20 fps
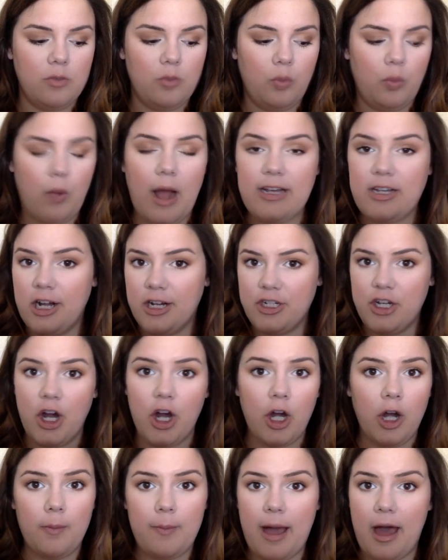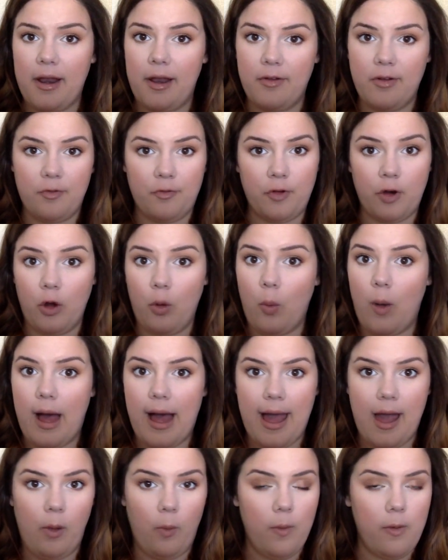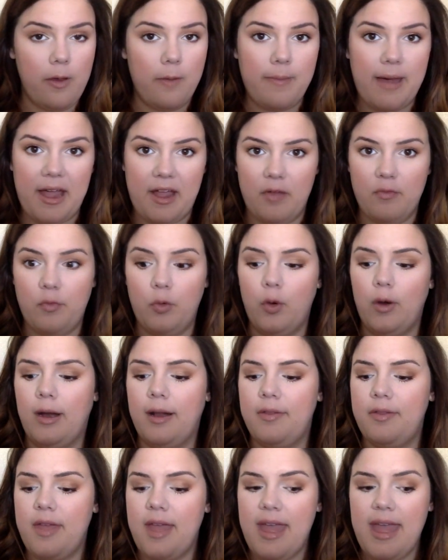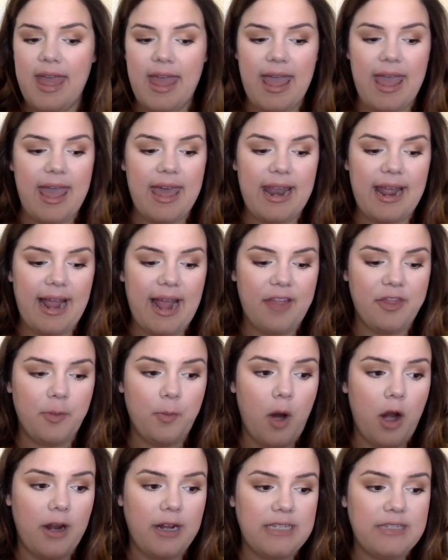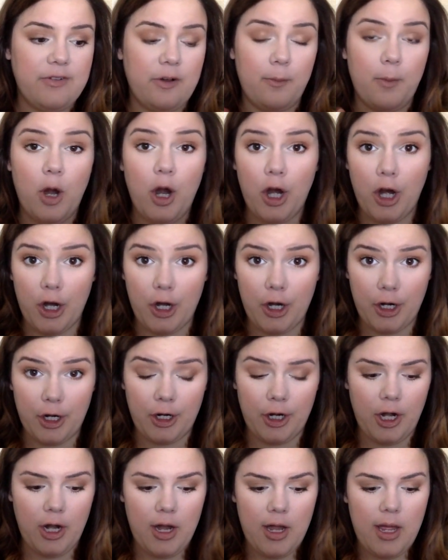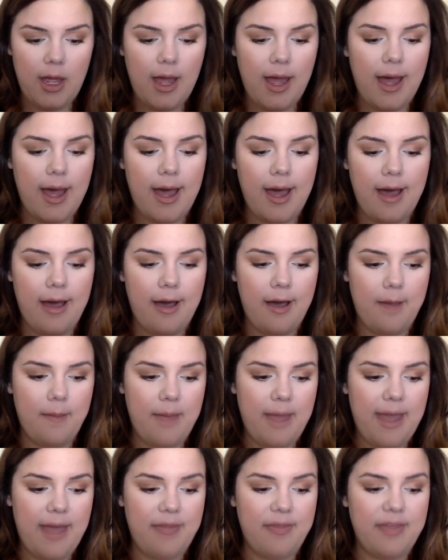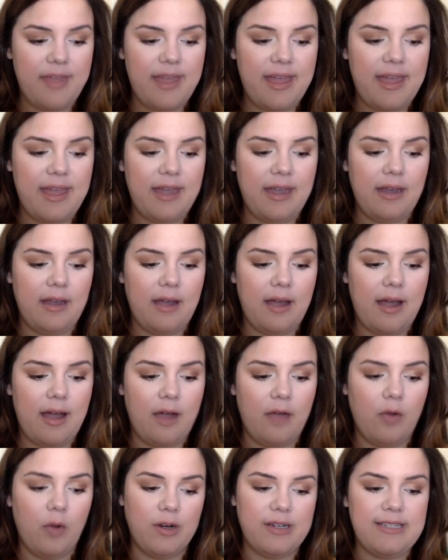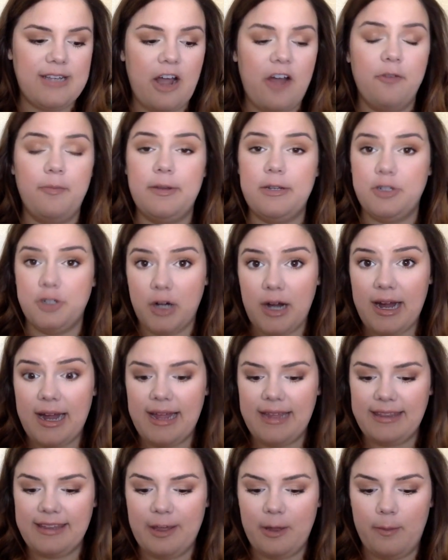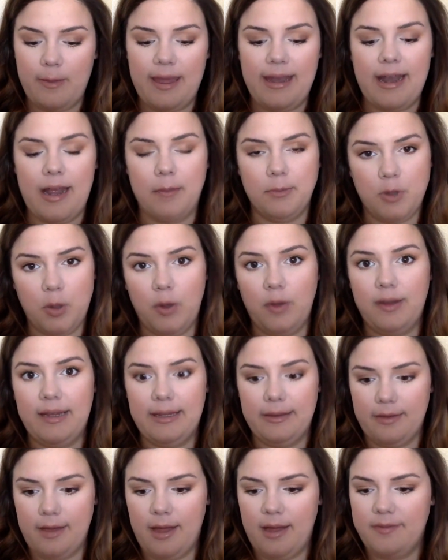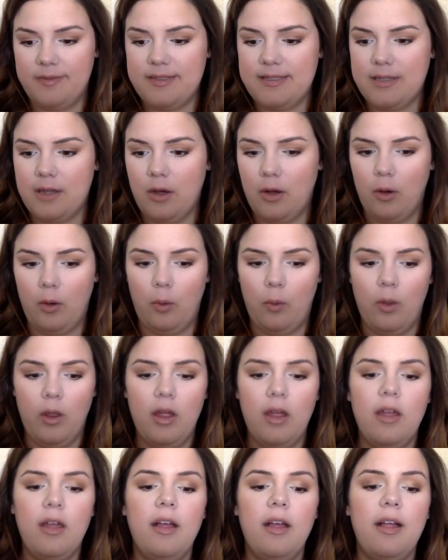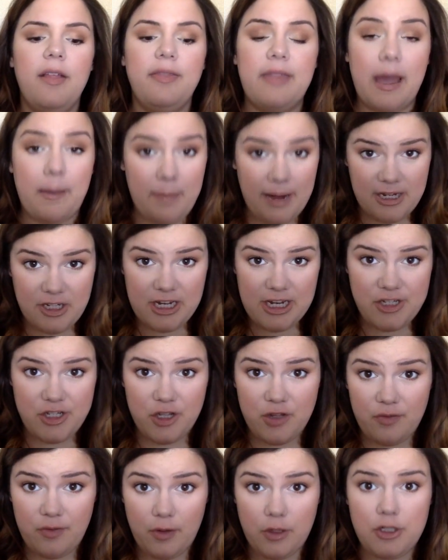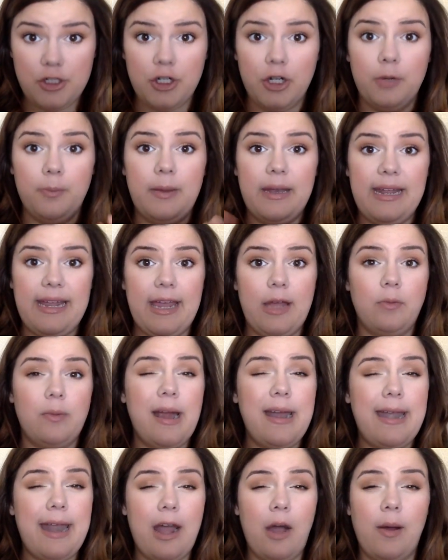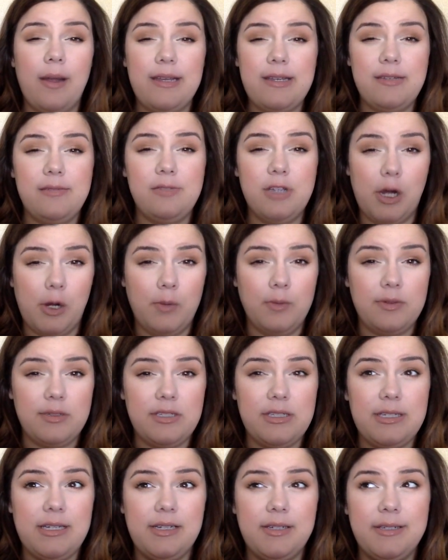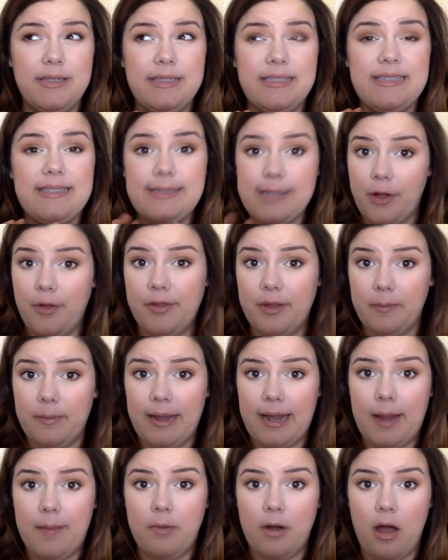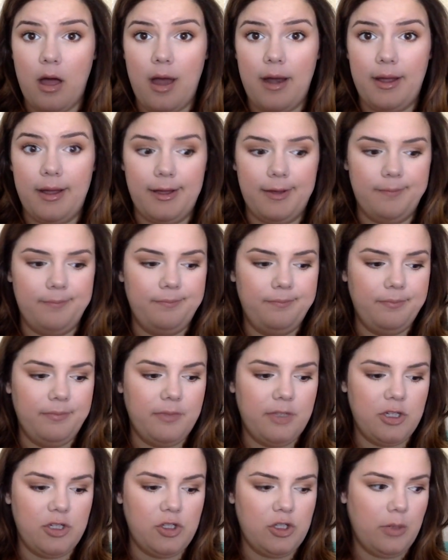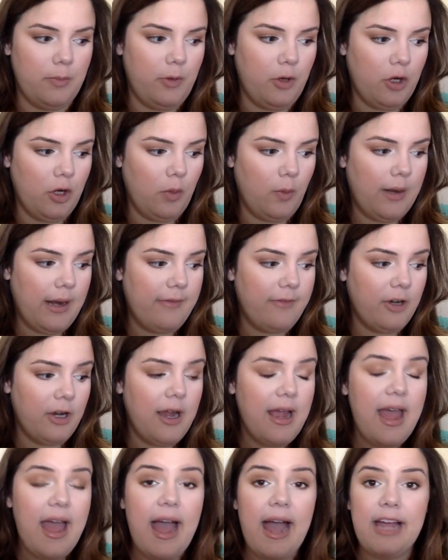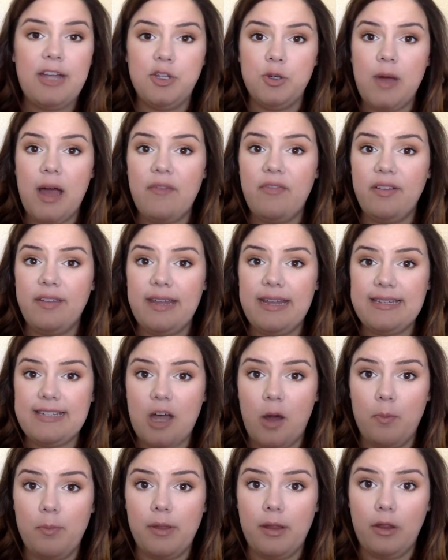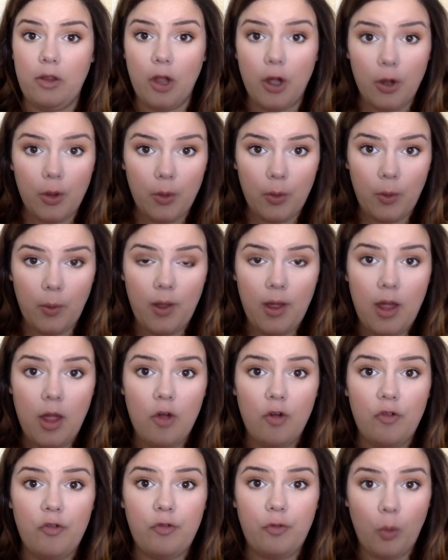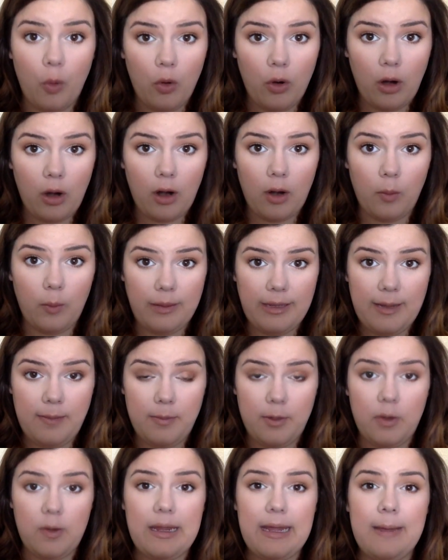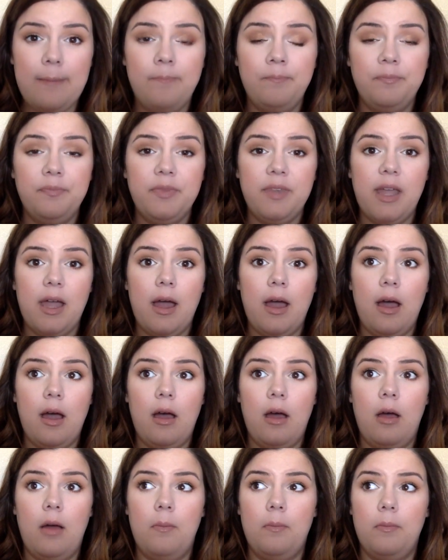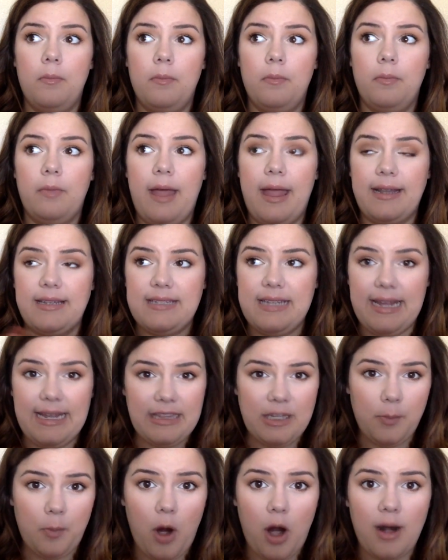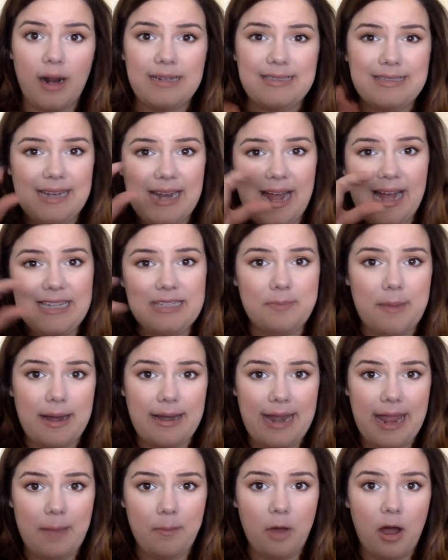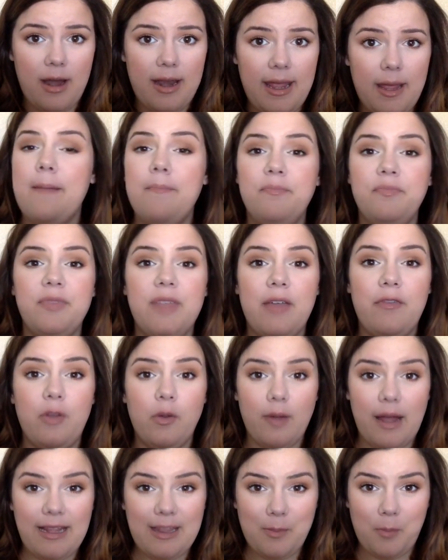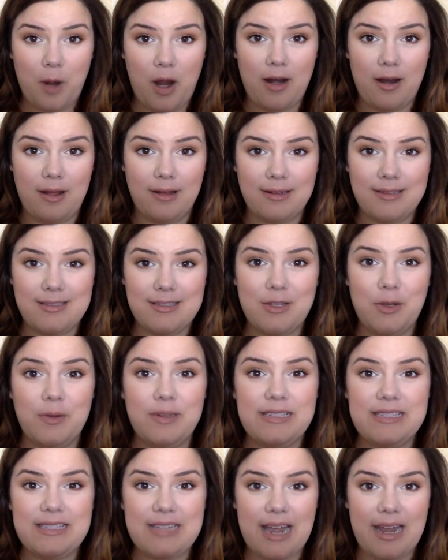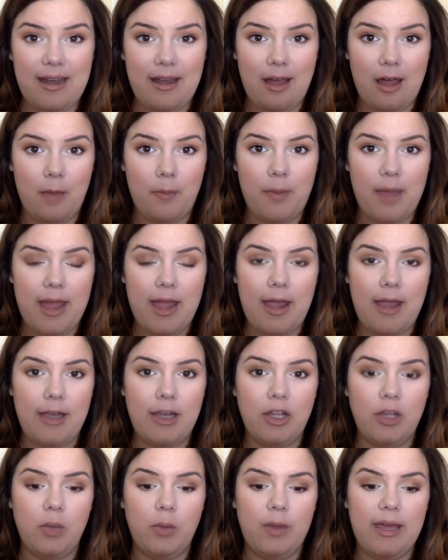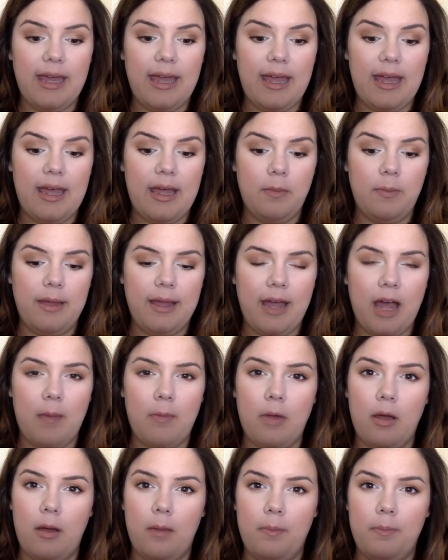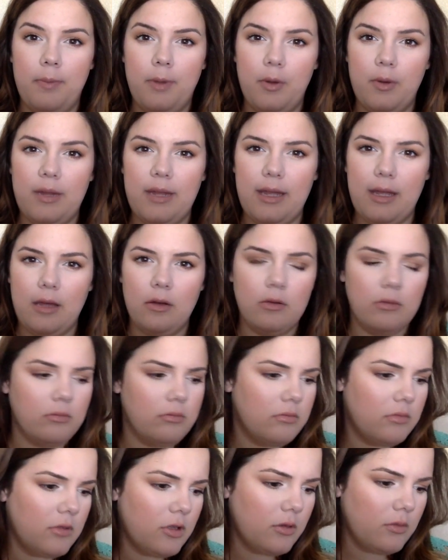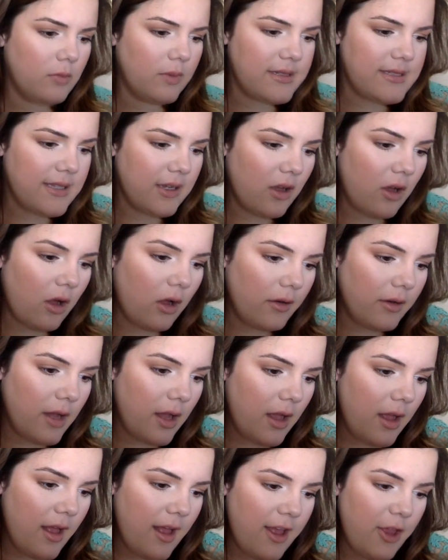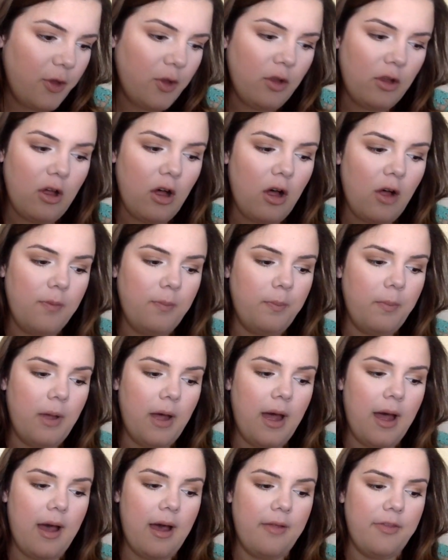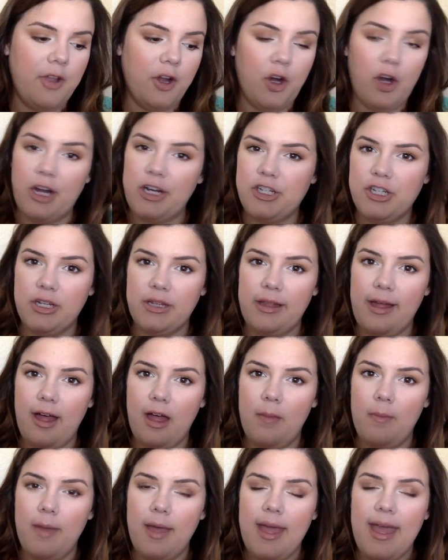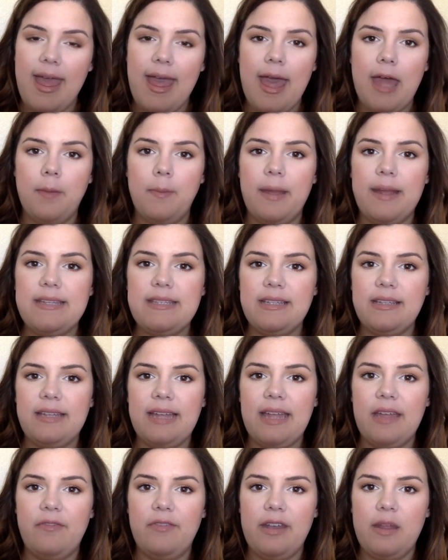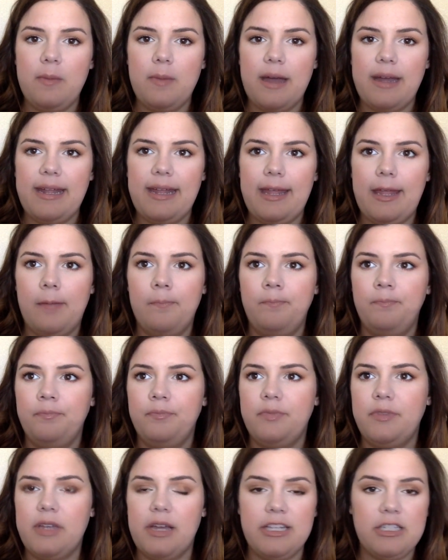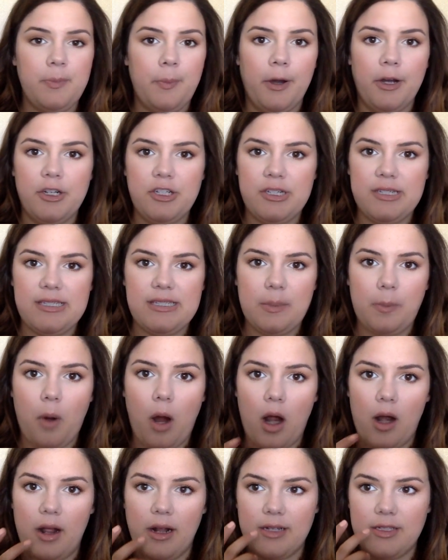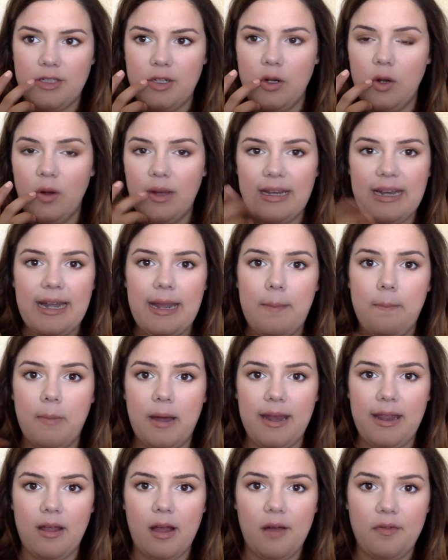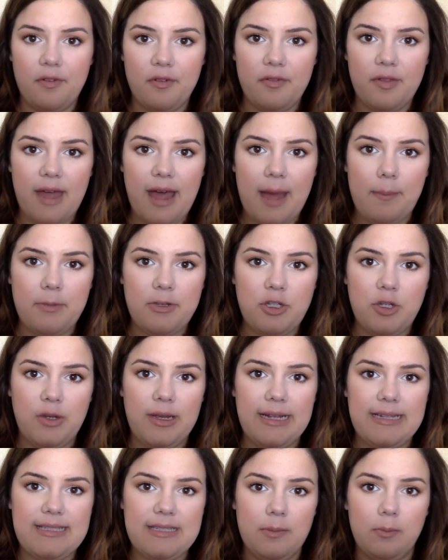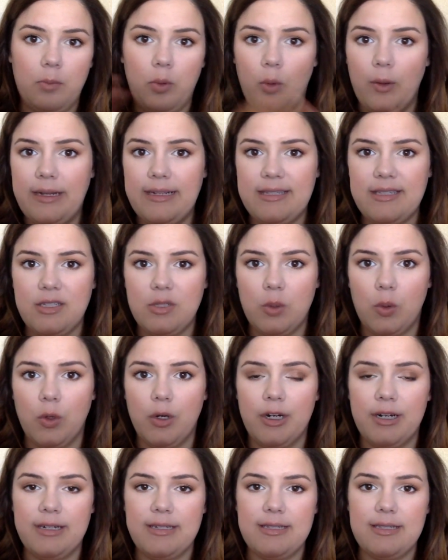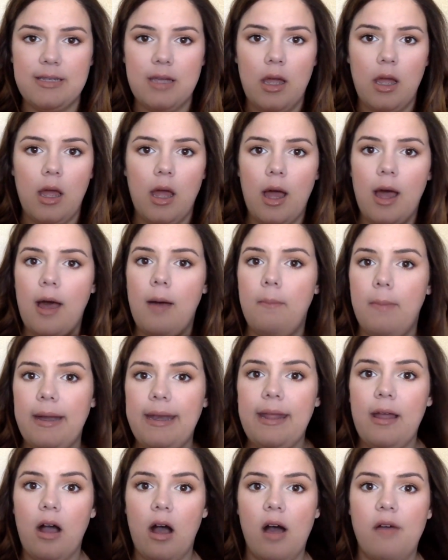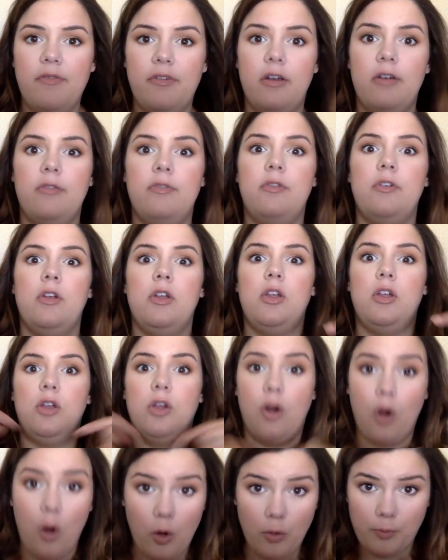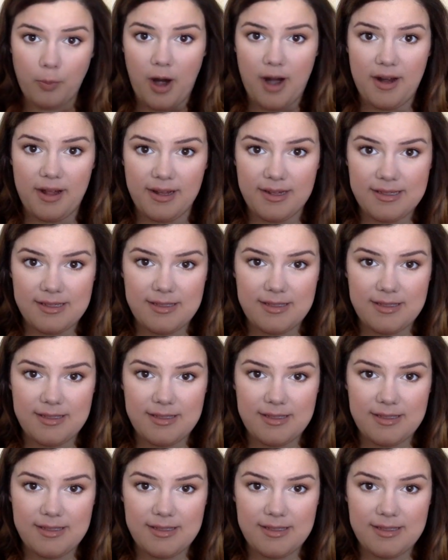I talked to her about it for a while. We went back and forth, and I got the products from her. And then, of course, now I've been trying them, and I'm totally in love. So that might change in the future, but again, right now I don't sell them. Like, I'm not a distributor or whatever. I do have a link down below for Willing Beauty, like to get the products, and it has my name on it. If you like the products, you can sign up and you can become a beauty, what's it called? You can call it the Crush Club, and basically if anybody does purchase the products, you don't get any money off of that, but you get some points towards money off of your own products.